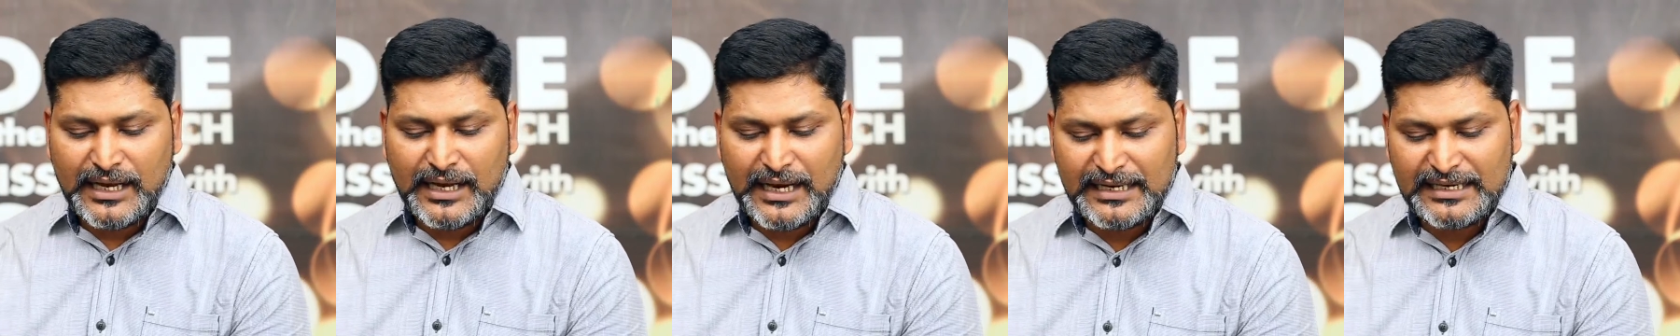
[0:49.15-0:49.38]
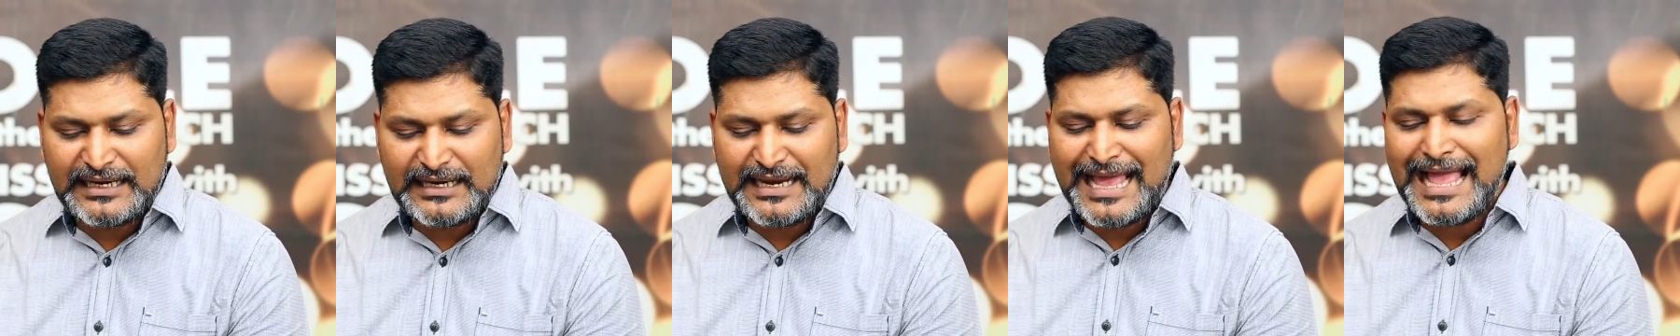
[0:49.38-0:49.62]

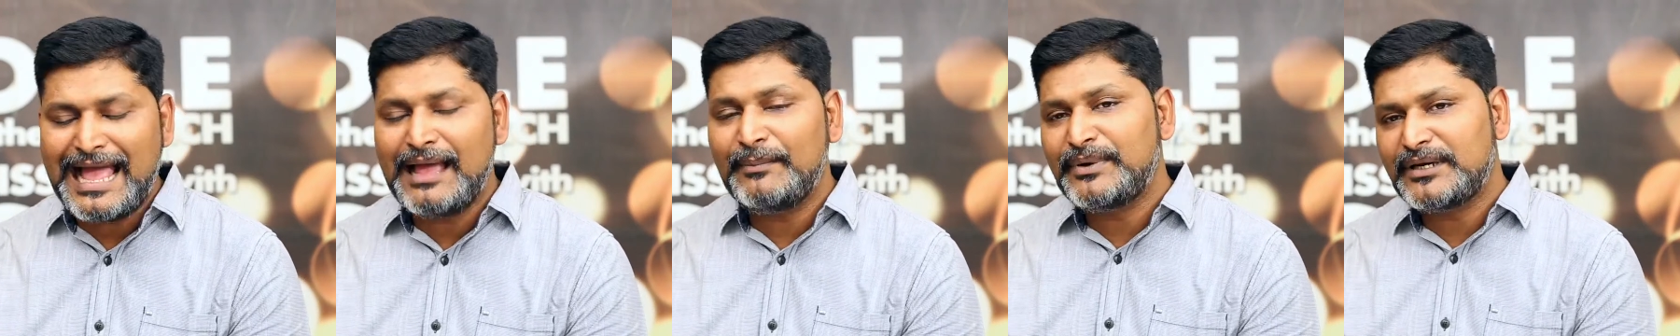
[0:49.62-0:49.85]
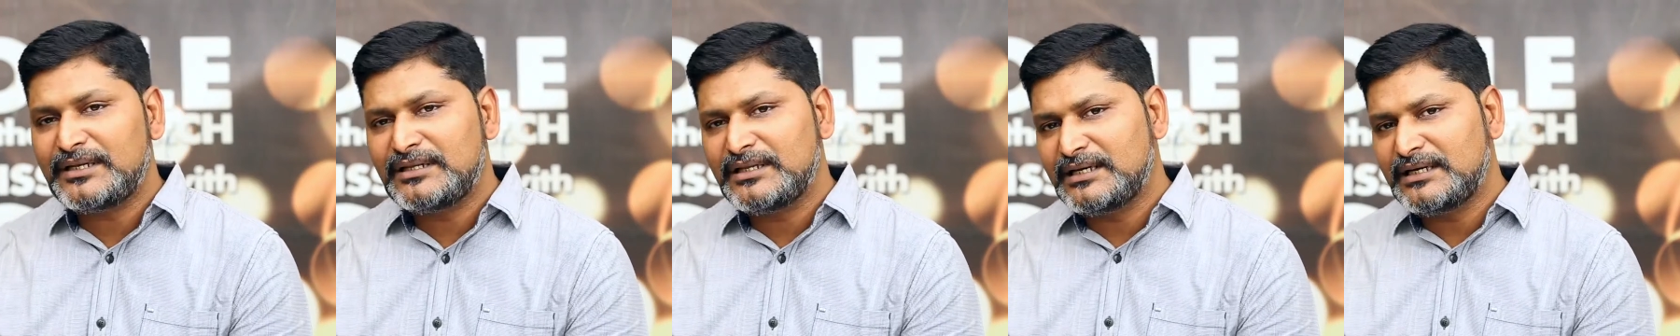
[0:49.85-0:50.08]
and
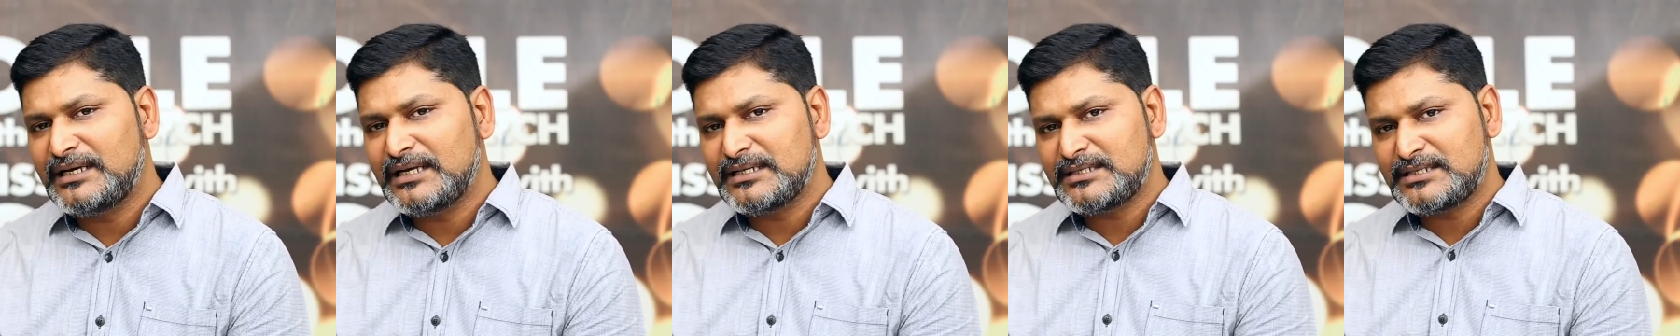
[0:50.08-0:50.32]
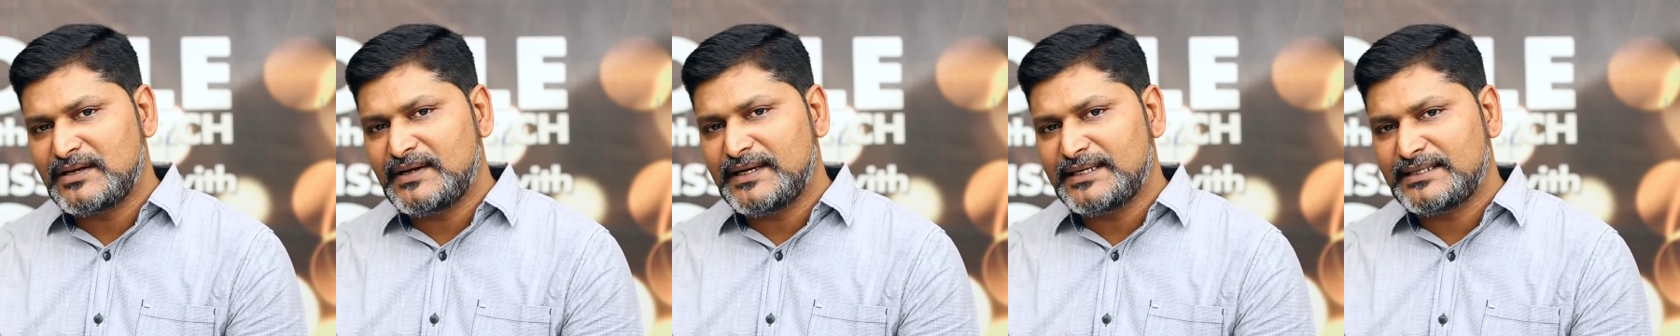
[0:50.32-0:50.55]
inhabit the
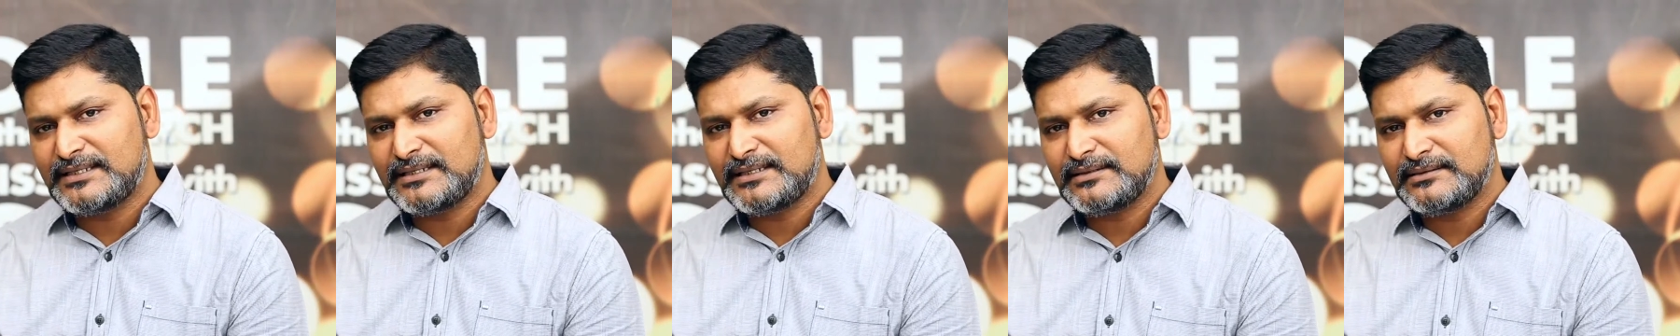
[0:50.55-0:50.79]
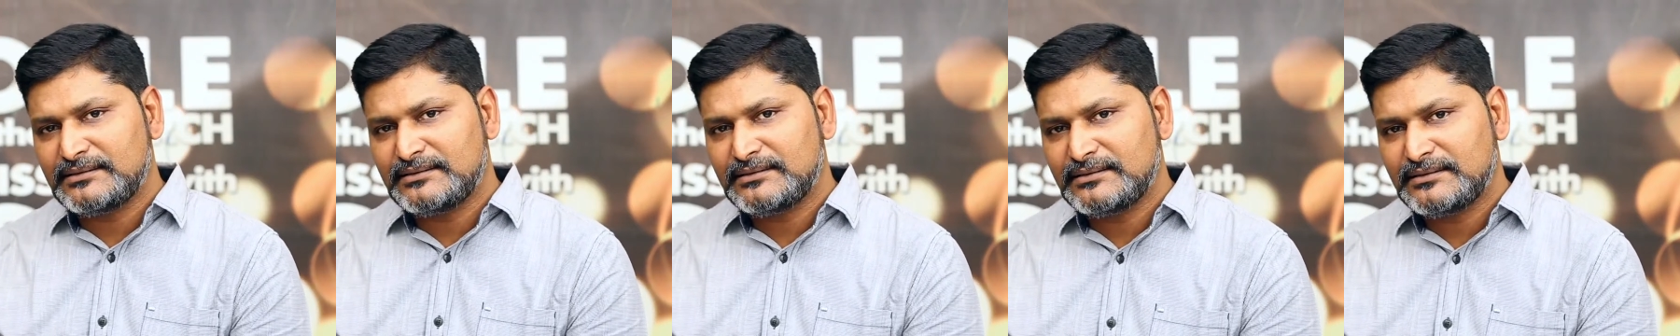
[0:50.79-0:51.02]
desolate
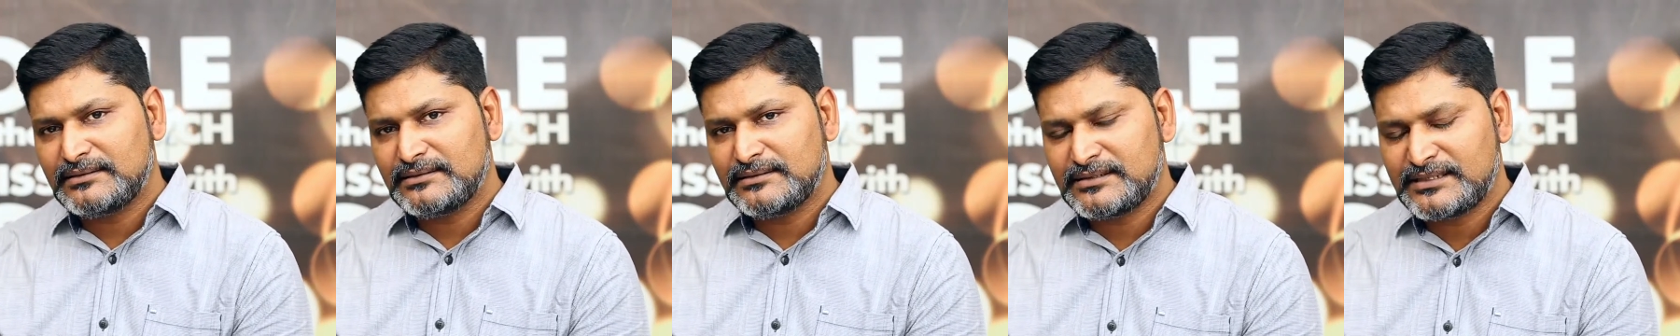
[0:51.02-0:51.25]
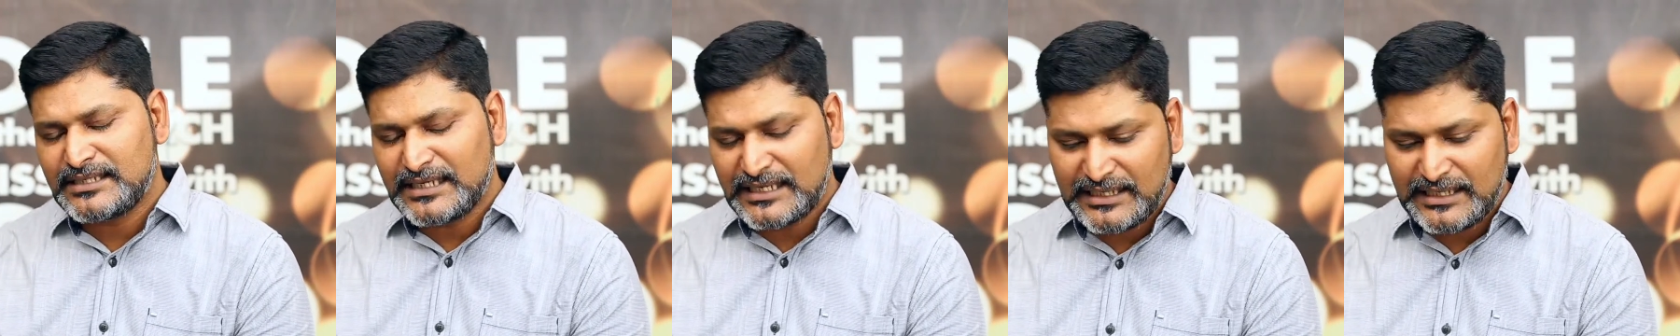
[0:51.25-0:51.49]

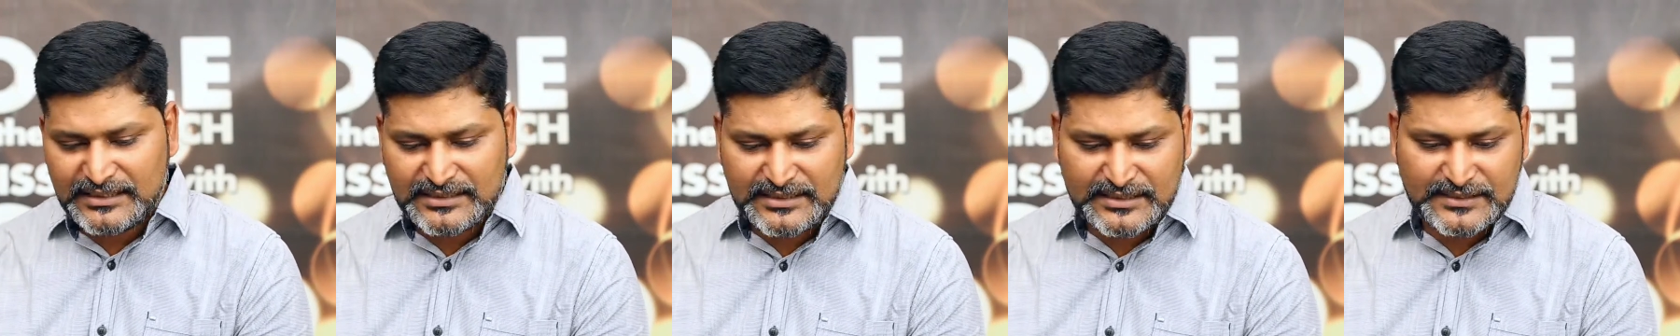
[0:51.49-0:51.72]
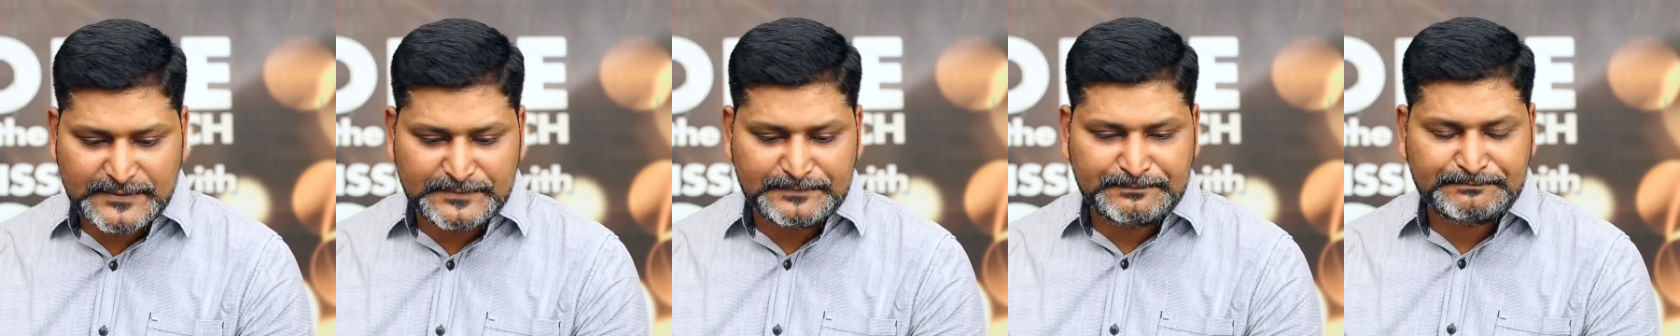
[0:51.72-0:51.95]

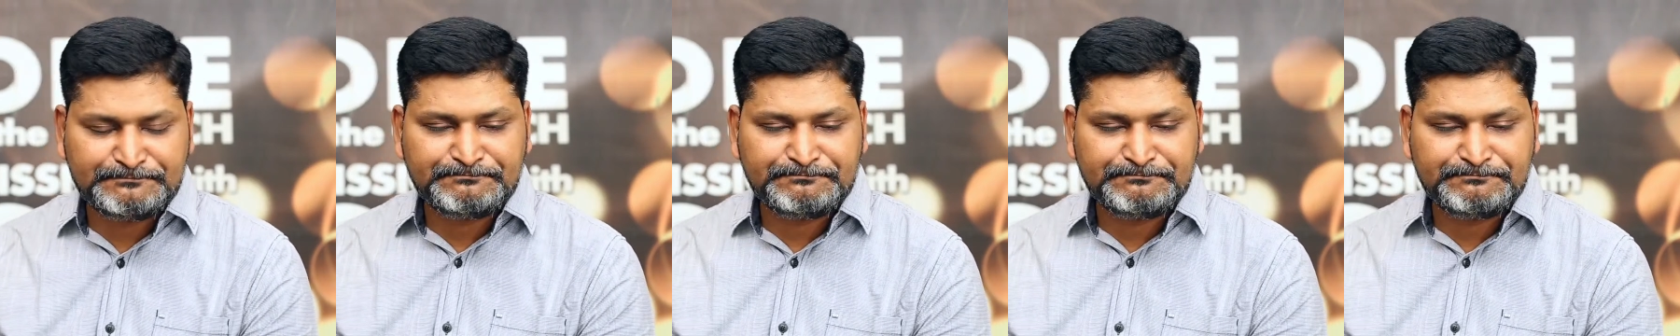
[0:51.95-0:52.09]
cities.